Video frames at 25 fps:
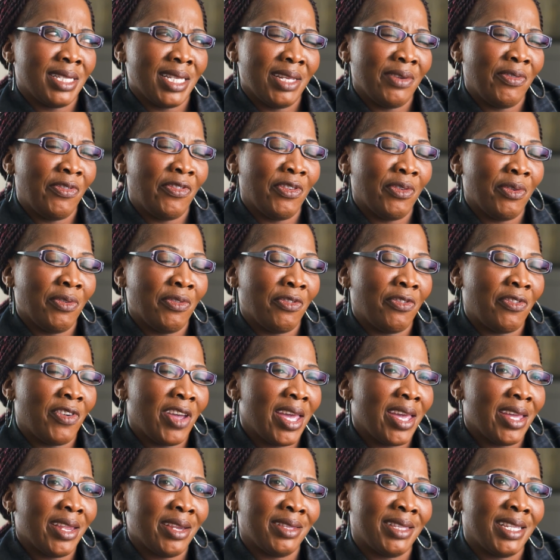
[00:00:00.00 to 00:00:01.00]
They feel
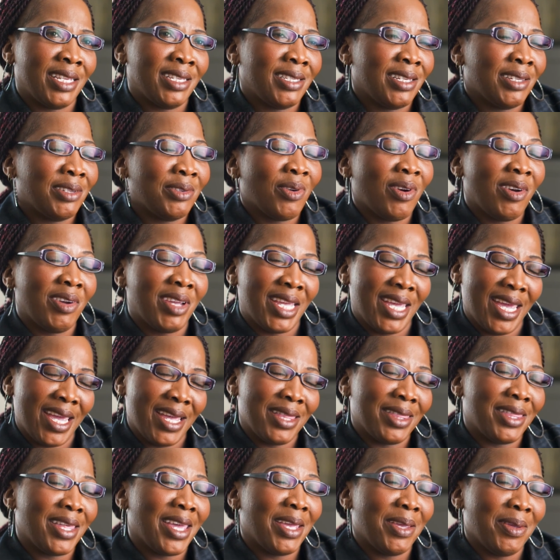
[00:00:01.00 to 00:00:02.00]
very, they said,
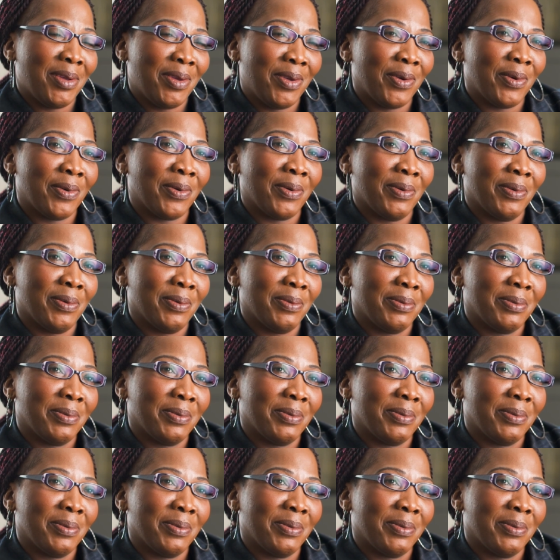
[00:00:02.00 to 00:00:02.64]
okay, thank you.